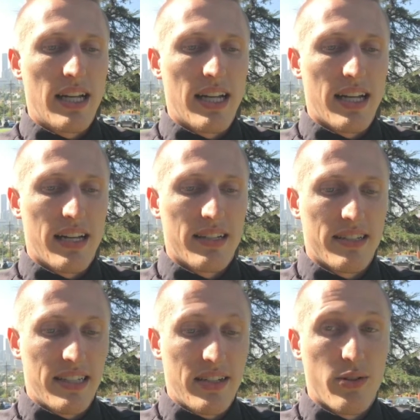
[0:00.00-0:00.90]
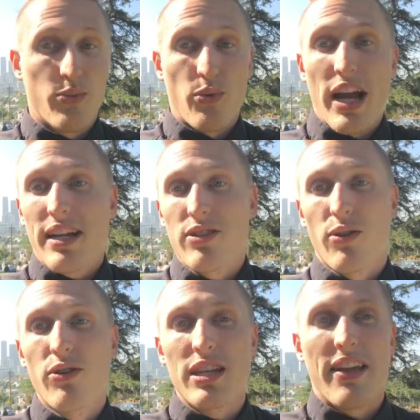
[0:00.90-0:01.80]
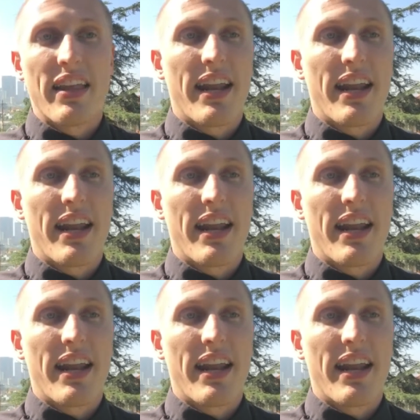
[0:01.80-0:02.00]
write his goals out.